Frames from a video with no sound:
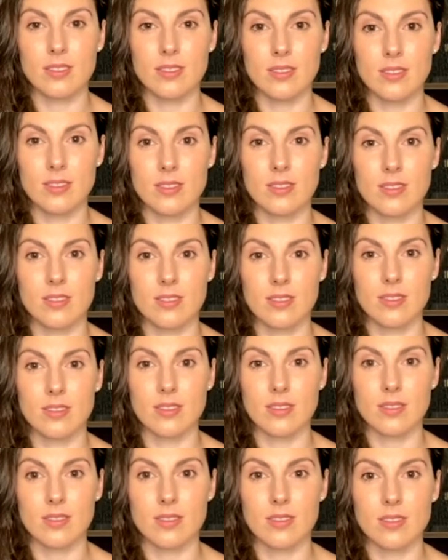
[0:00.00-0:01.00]

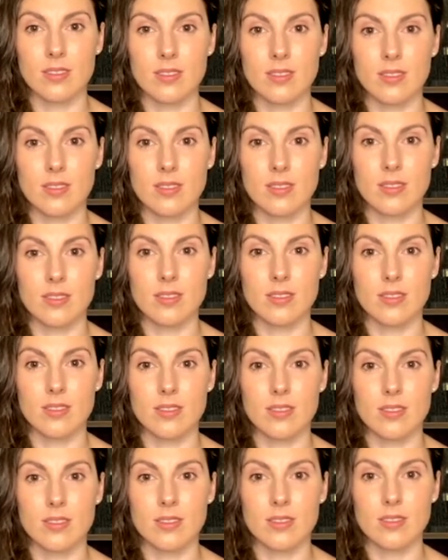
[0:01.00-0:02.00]

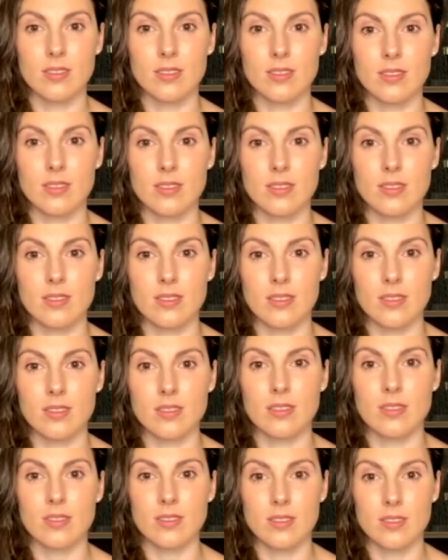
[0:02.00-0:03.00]

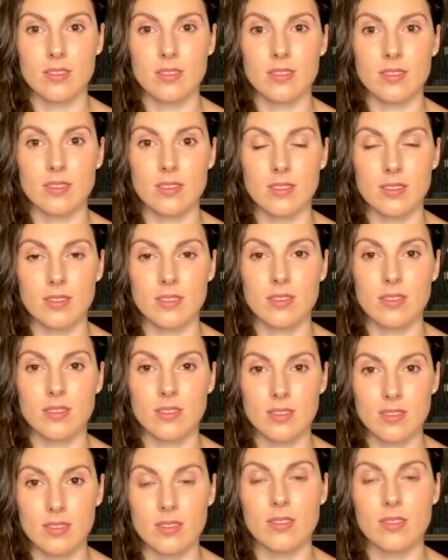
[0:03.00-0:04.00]

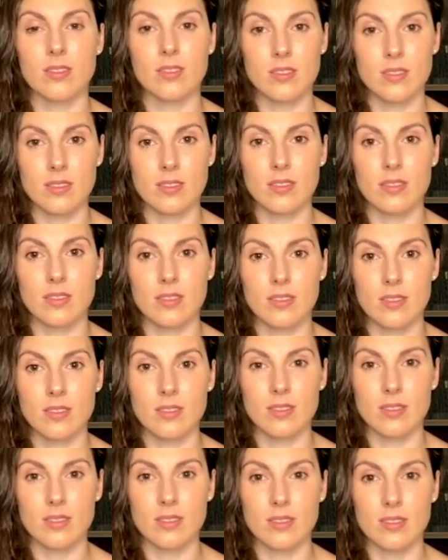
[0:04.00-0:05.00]

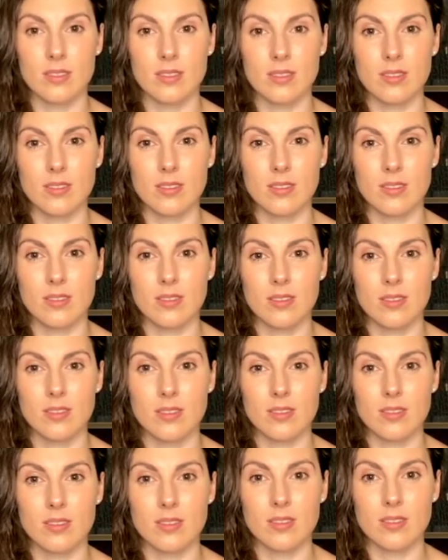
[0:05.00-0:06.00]

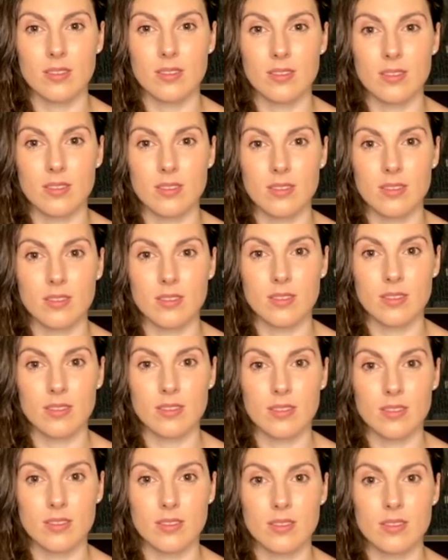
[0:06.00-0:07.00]

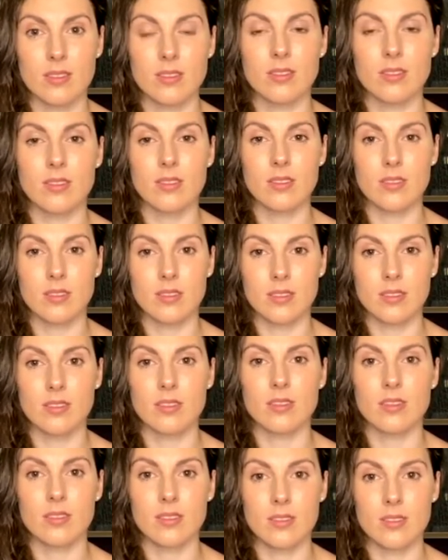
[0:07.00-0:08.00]
(silent)